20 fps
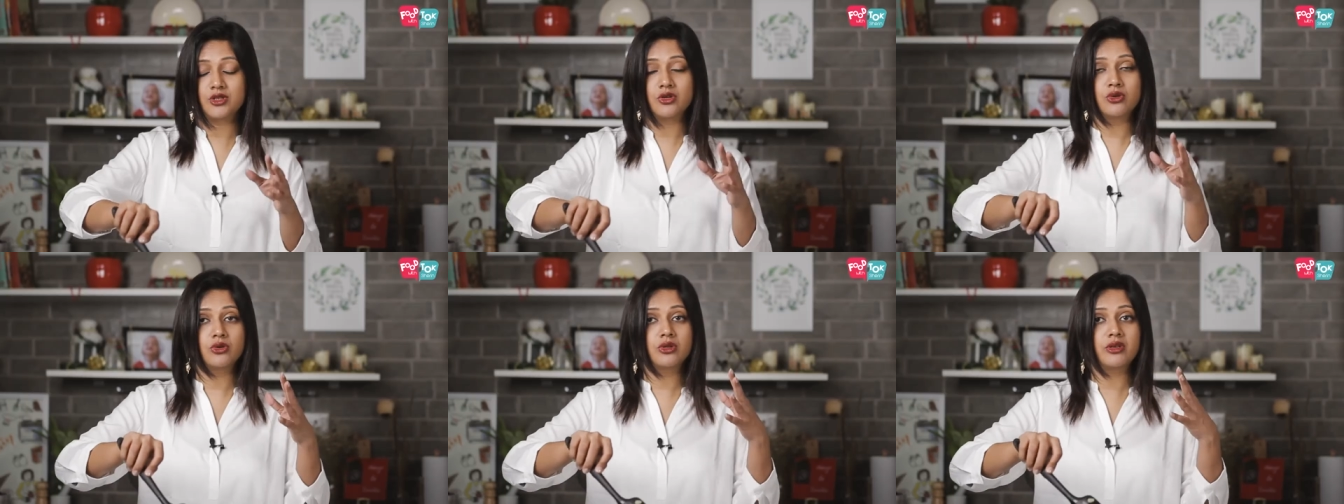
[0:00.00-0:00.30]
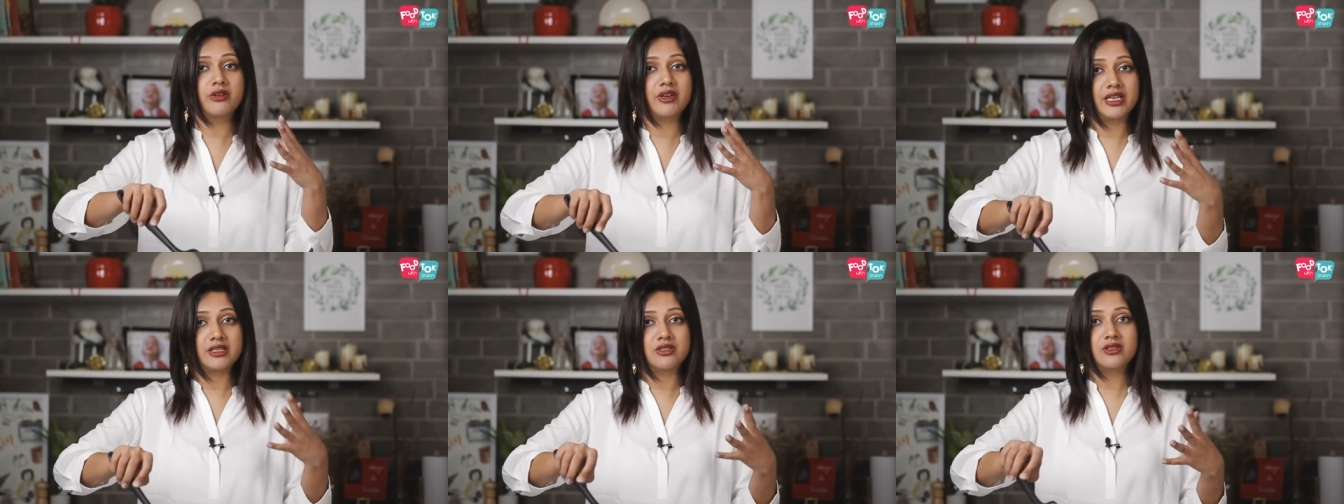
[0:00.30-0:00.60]
So
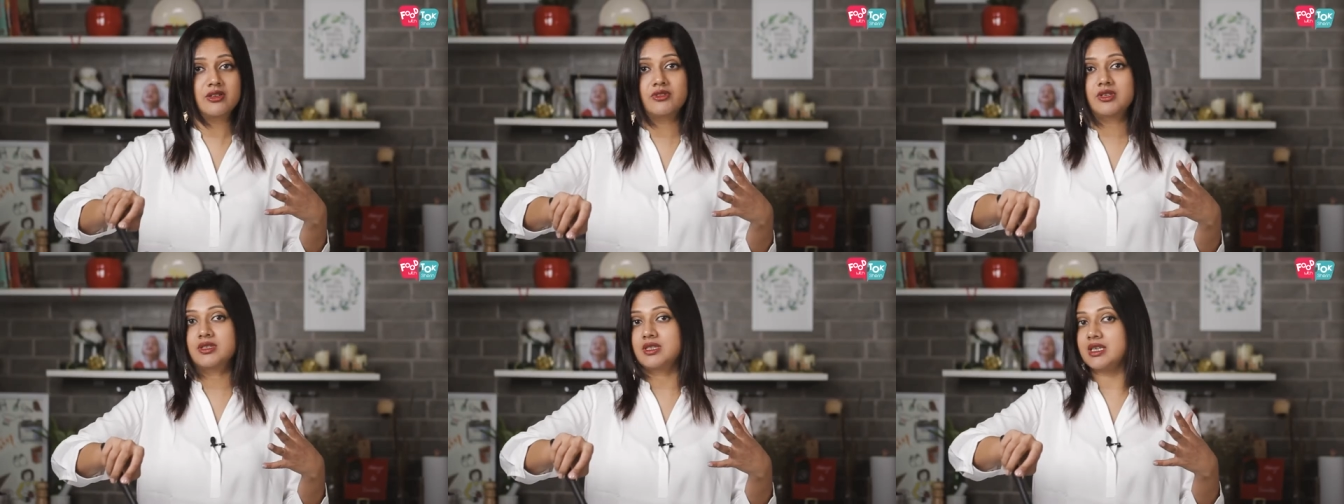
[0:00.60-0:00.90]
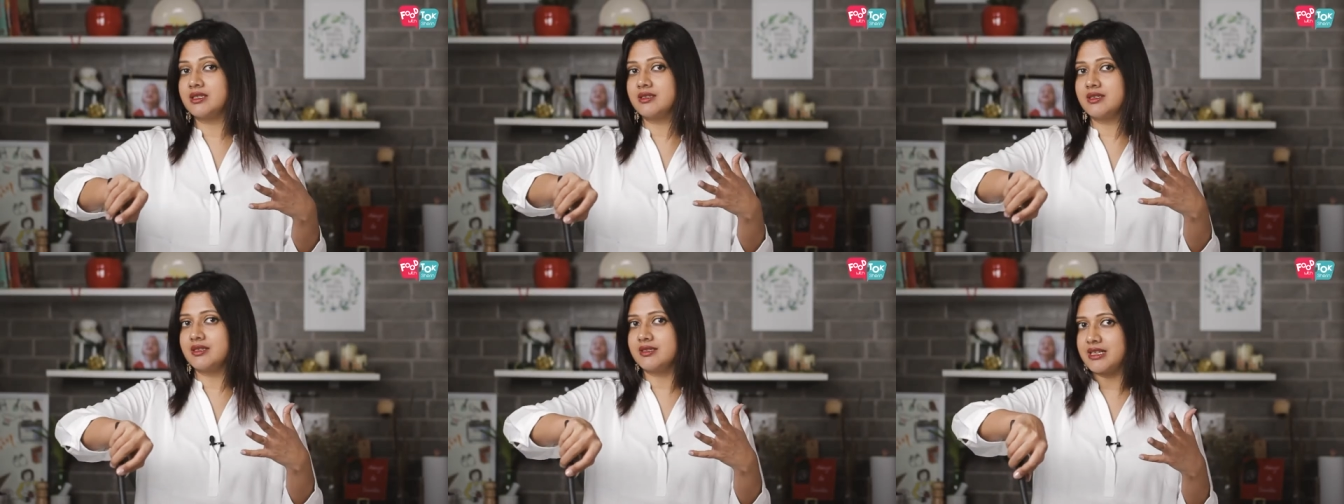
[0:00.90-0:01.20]
the rest of the
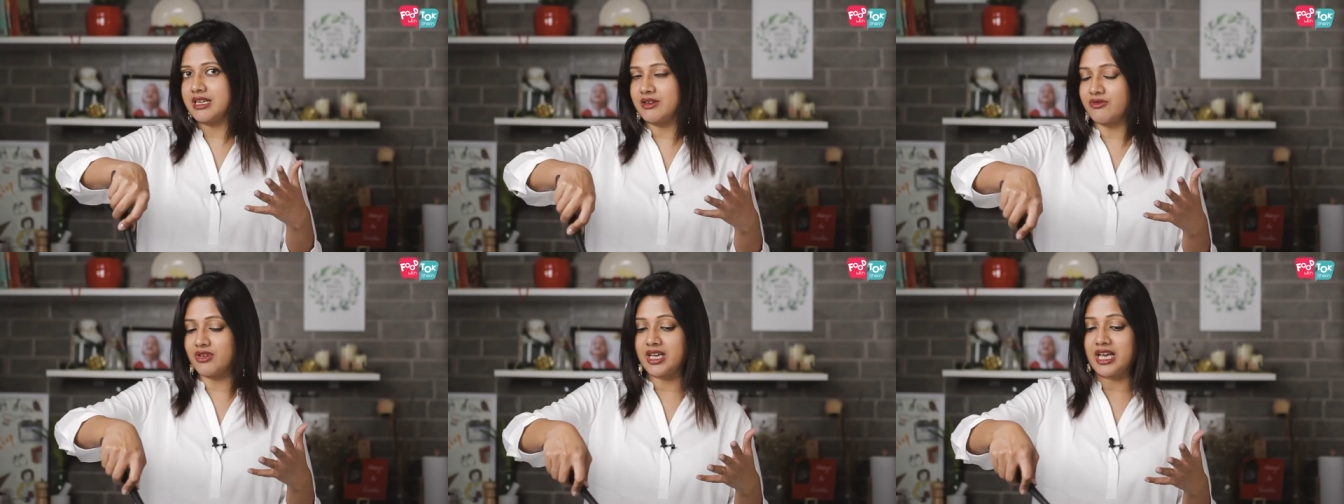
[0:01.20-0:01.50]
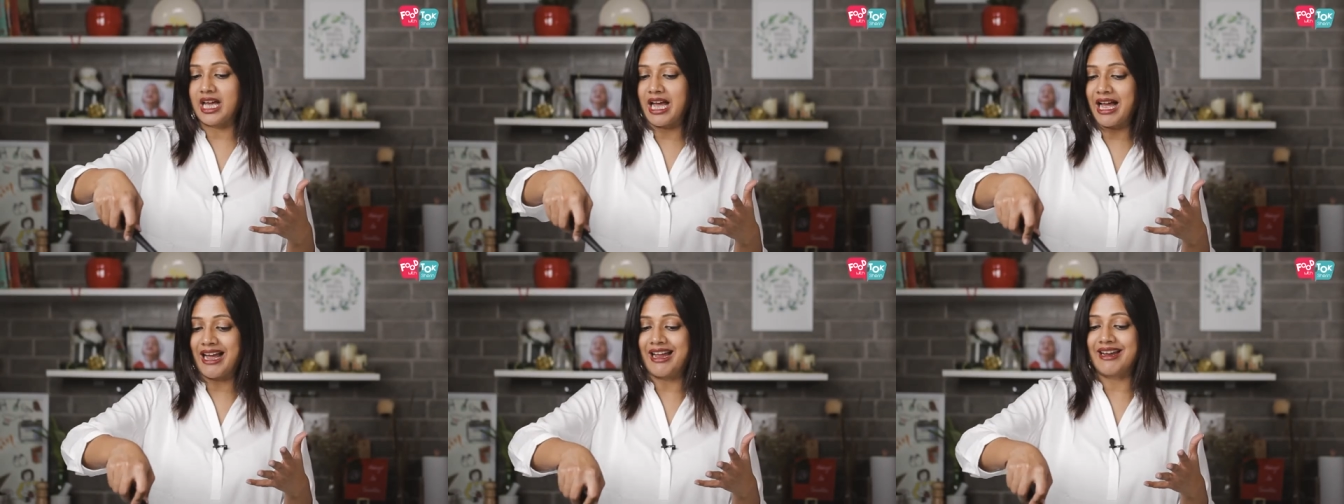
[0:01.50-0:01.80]
seasonings that
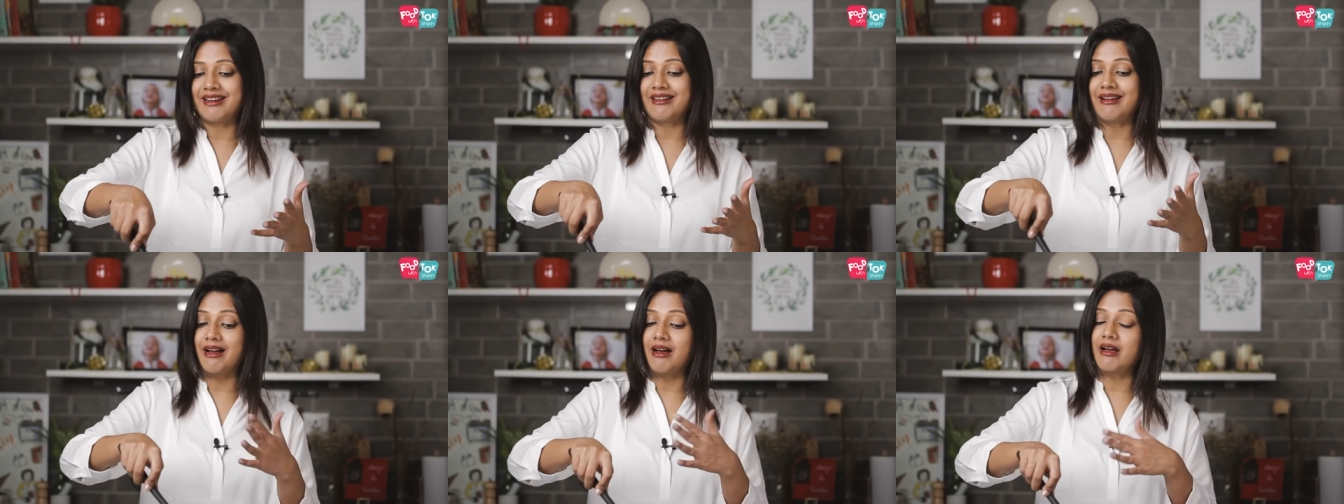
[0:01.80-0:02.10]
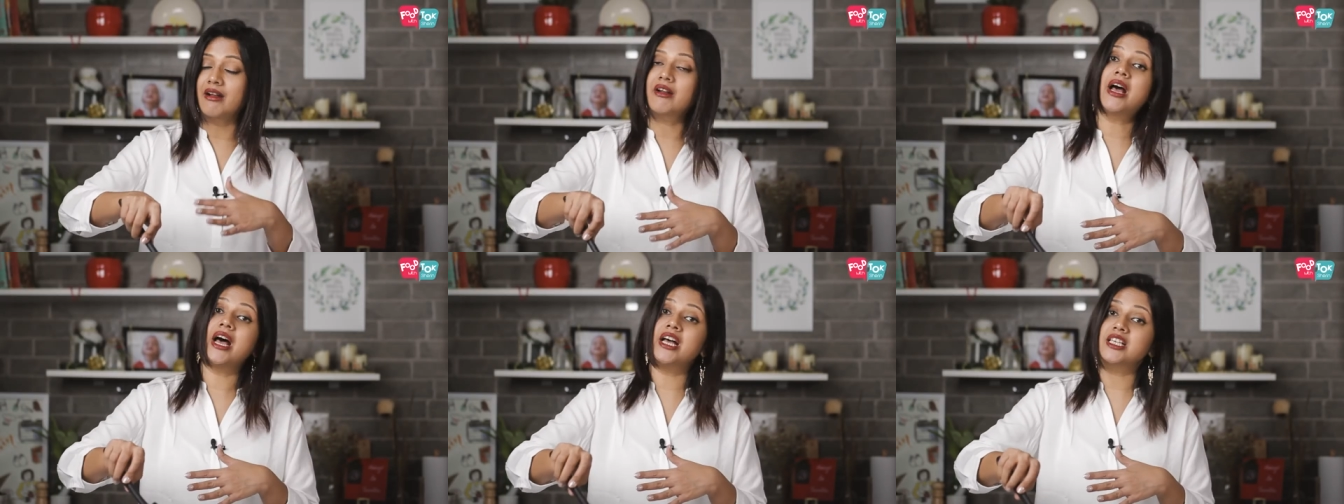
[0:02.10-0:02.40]
we add
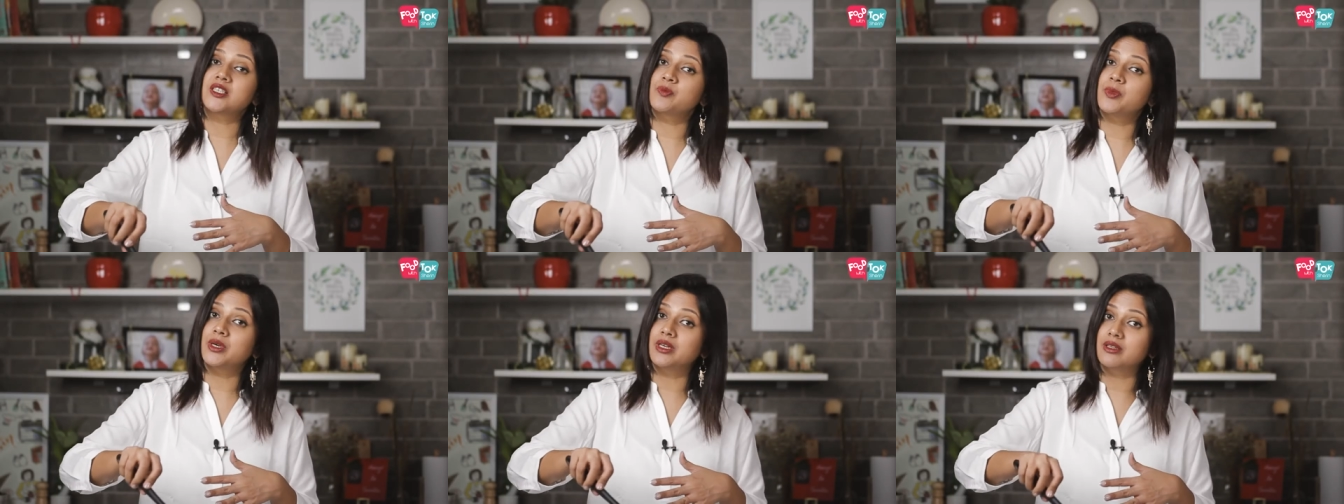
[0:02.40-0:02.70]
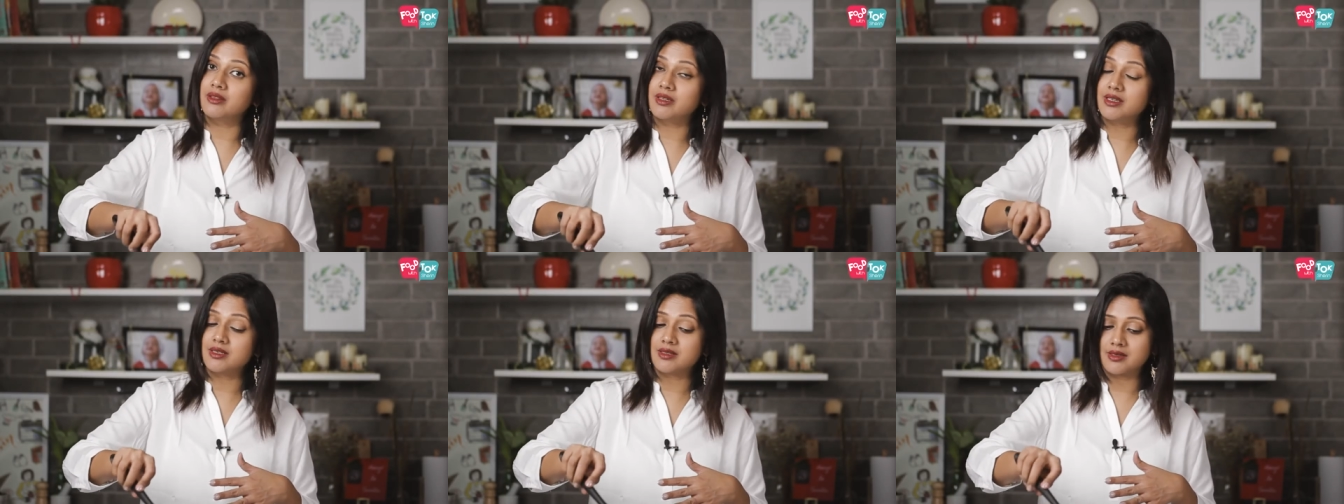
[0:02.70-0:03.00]
are as per
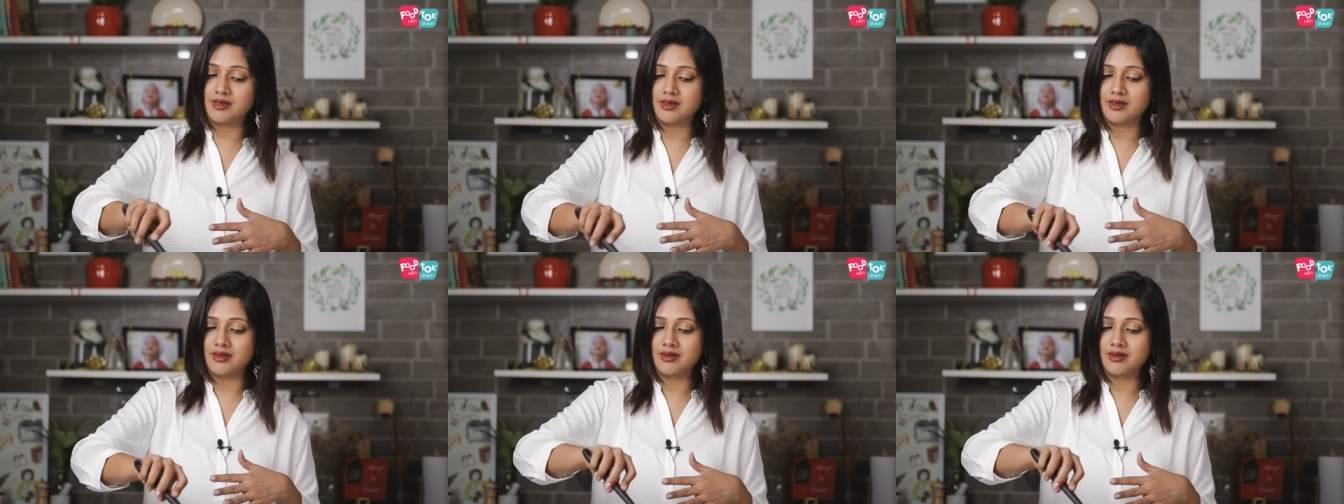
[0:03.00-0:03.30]
this.